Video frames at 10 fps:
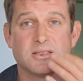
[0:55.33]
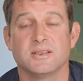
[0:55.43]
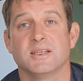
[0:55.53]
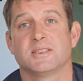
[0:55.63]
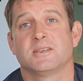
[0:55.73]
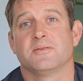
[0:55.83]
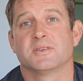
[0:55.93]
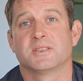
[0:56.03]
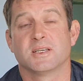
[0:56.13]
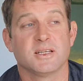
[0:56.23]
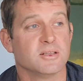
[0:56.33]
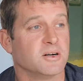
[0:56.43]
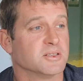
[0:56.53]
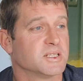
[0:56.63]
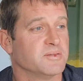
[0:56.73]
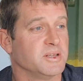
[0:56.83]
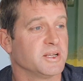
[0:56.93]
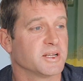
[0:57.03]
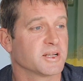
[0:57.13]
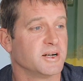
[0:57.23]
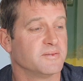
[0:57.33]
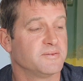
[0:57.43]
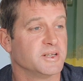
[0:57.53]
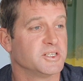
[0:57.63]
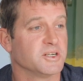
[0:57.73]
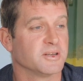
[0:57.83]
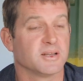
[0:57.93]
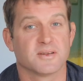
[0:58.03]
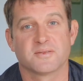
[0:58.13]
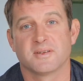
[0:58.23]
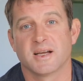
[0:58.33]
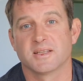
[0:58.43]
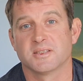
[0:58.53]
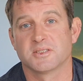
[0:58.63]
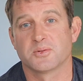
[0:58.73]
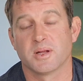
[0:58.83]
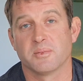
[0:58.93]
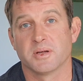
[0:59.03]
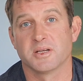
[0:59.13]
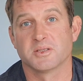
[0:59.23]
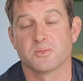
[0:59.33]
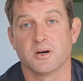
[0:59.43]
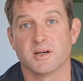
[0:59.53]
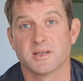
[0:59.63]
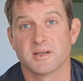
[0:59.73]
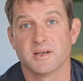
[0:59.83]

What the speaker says: It's obviously not something you're going to go and fish on a lake that's 20 metres wide.